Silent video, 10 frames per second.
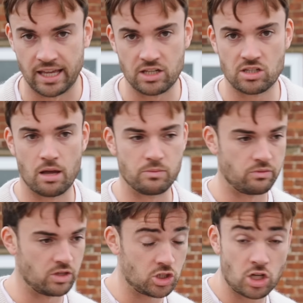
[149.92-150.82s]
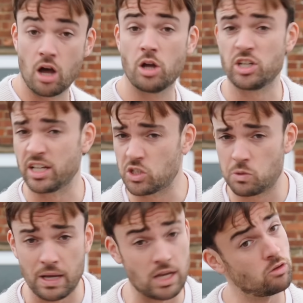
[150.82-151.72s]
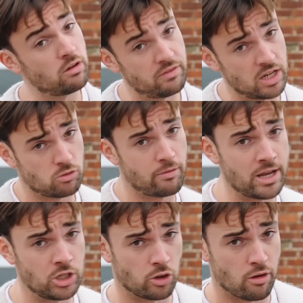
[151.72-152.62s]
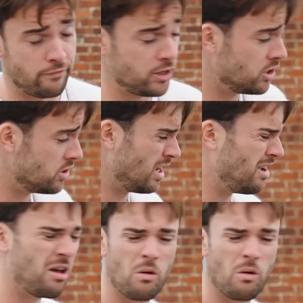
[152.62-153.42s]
in terms of its charging speed or even its range or efficiency.